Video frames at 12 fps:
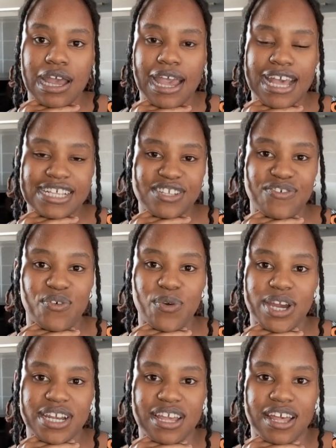as a
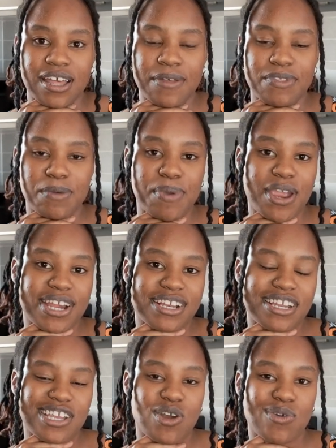foreigner,
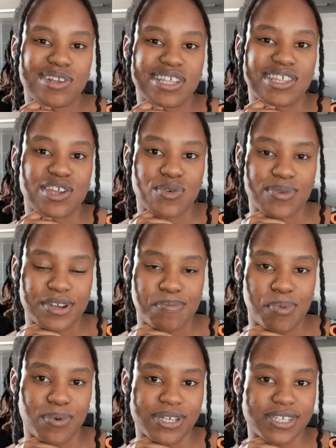apparently only the
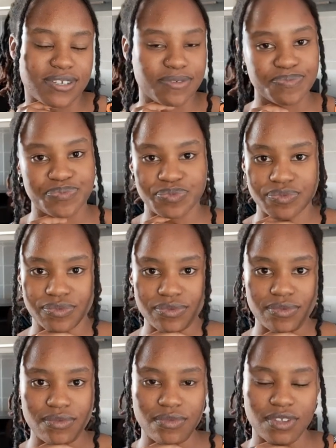Roodepoort
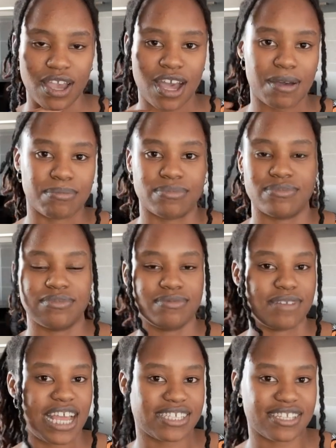driving
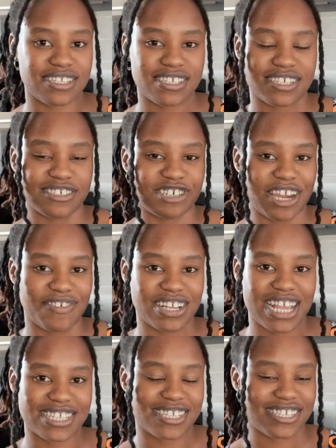
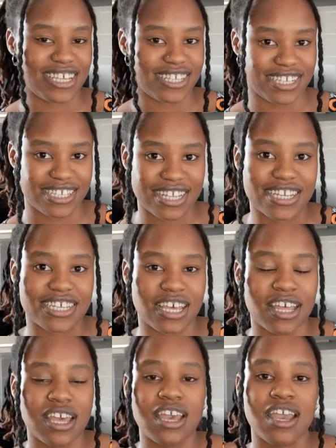license testing
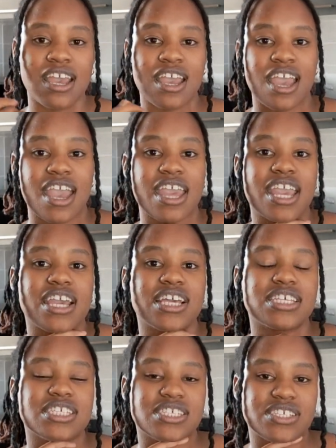center
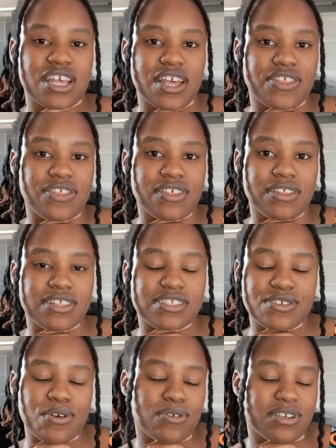is
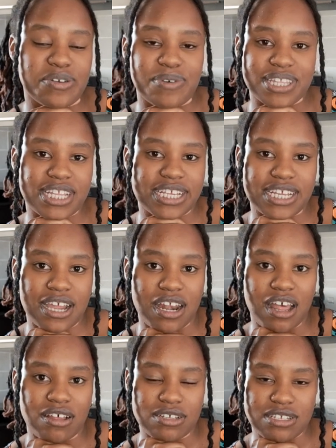the only one that
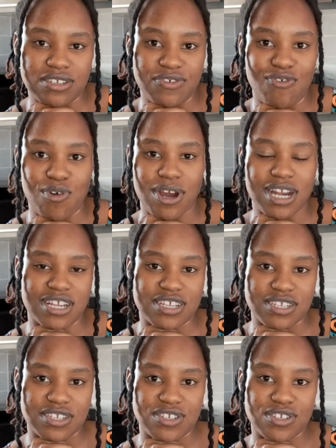allows
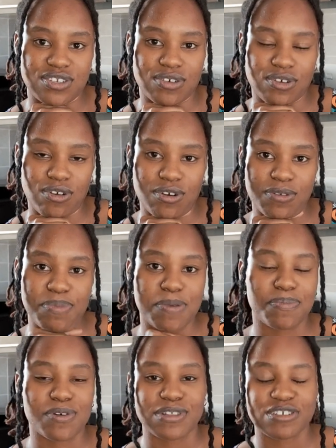foreigners or
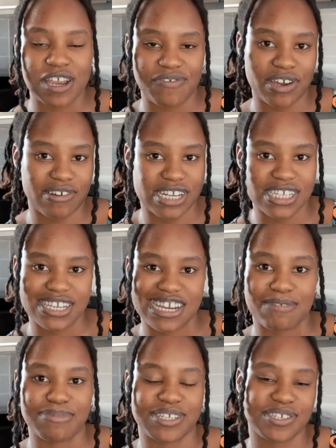people with traffic register
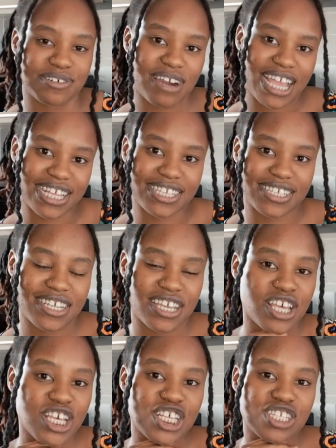numbers to ride.
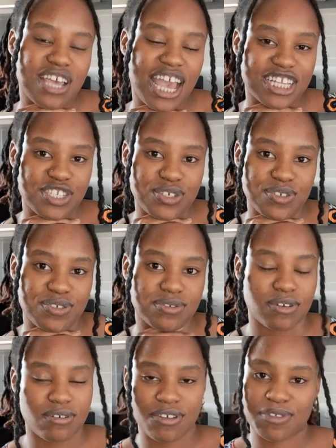So I had to
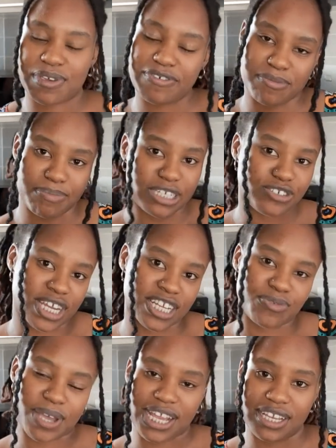go all the way from
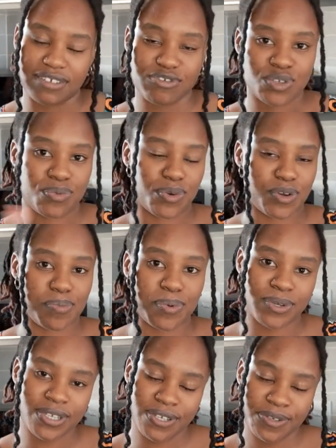Midrand, where I live, to
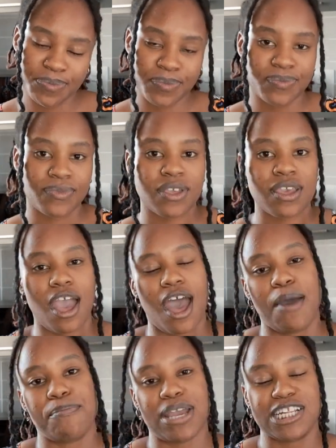Roodepoort.
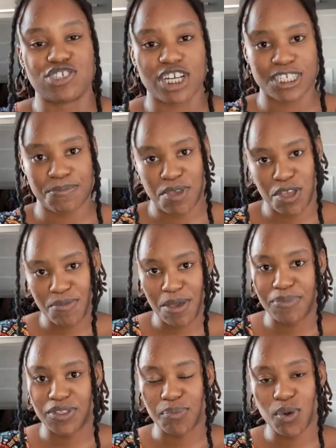My instructor picked me
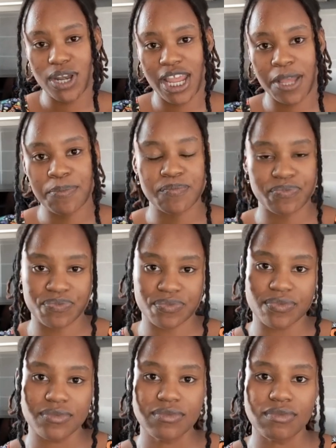up in the morning,
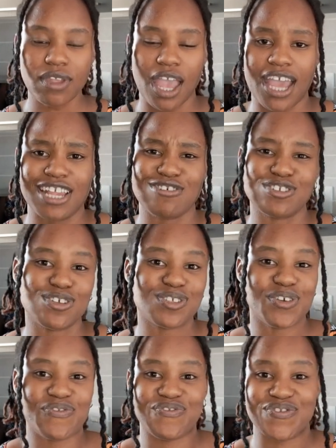And it was
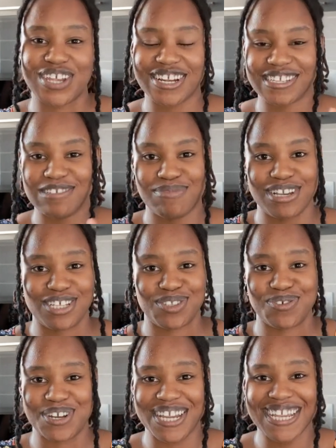also a very similar
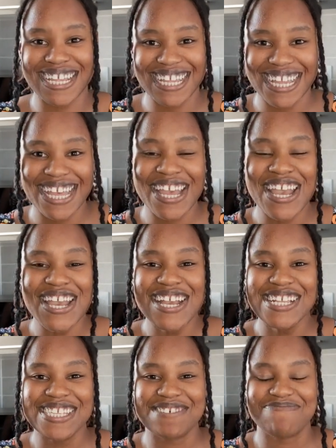story
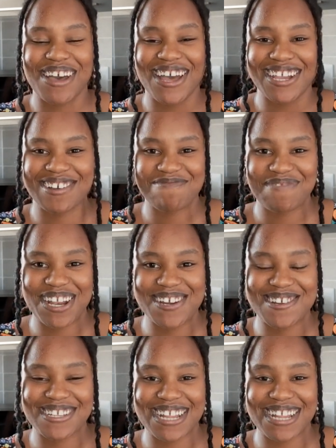to how I got my learner's